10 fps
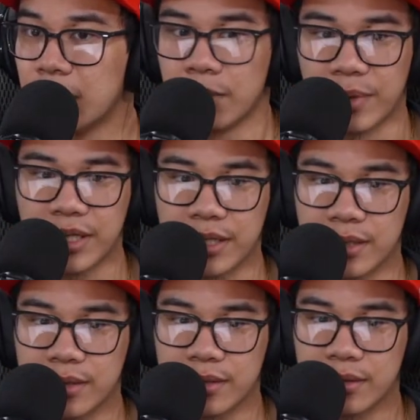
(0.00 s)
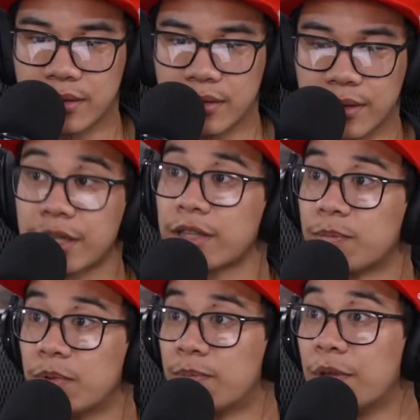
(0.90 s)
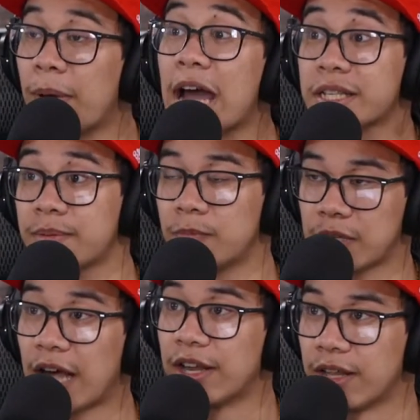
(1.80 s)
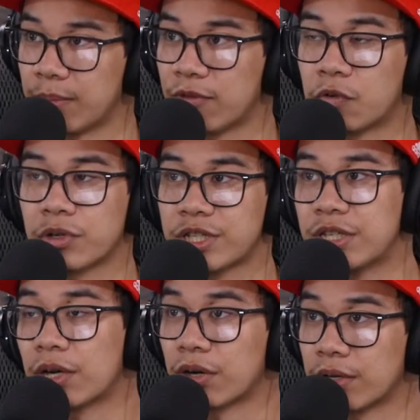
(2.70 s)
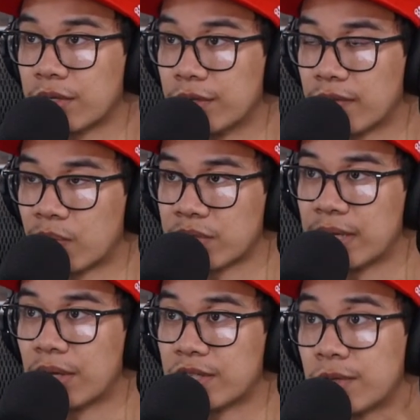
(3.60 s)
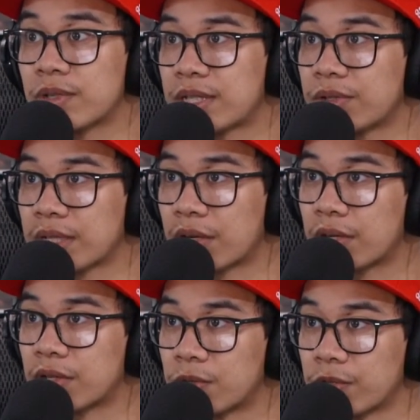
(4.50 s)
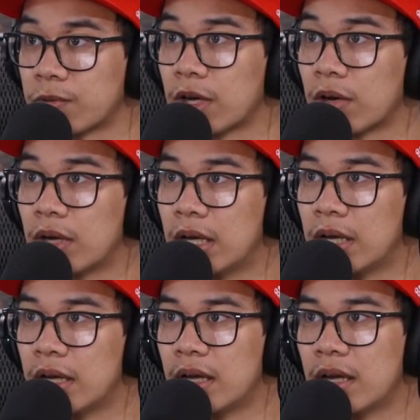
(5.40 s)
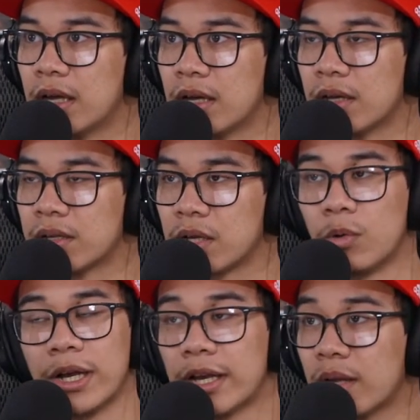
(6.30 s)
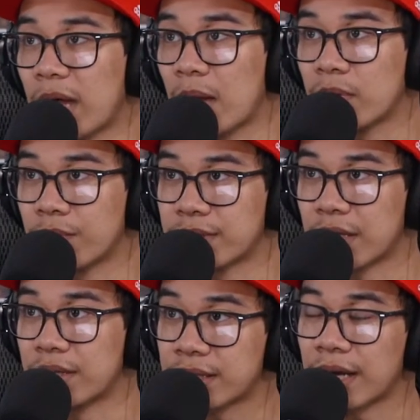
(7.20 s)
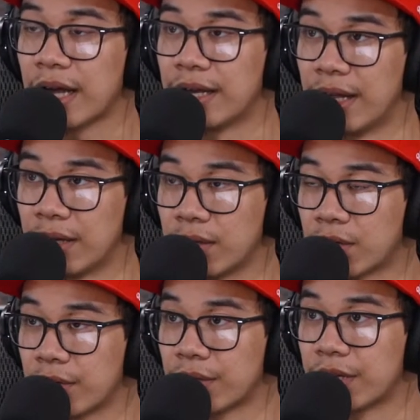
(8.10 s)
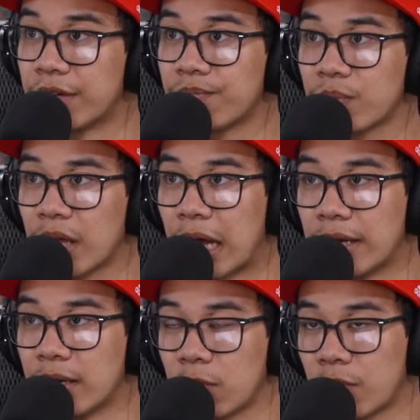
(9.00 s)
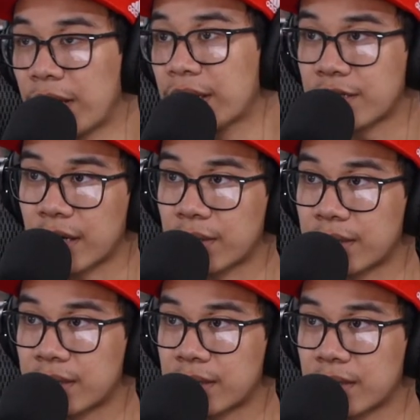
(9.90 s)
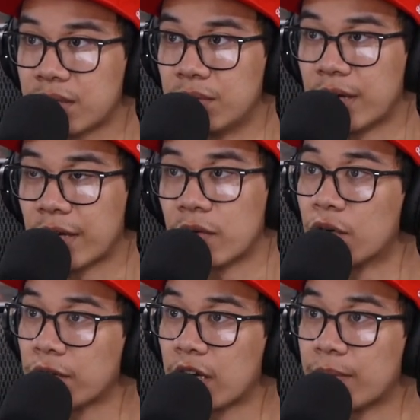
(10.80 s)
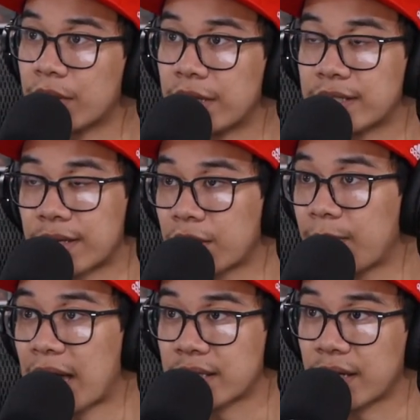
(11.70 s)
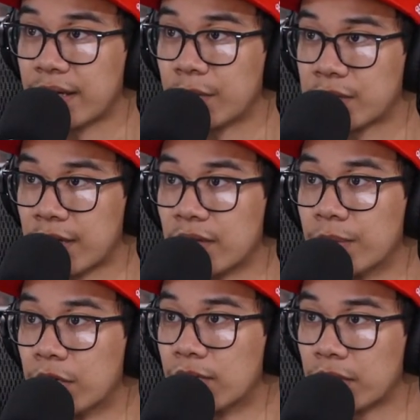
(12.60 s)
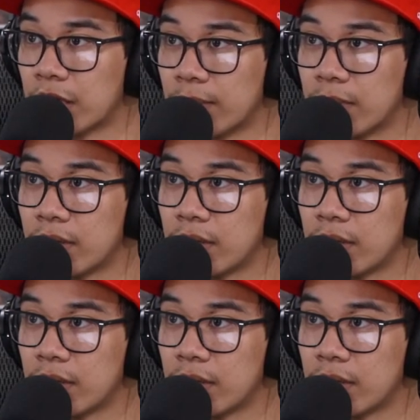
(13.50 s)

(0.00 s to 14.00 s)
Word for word: because like the past Kaede, before she turned into a different personality, she was still scared to go to school as well. So what ended up happening was that this Kaede currently ended up creating a checklist to kind of overcome the things that her past Kaede was not able to overcome.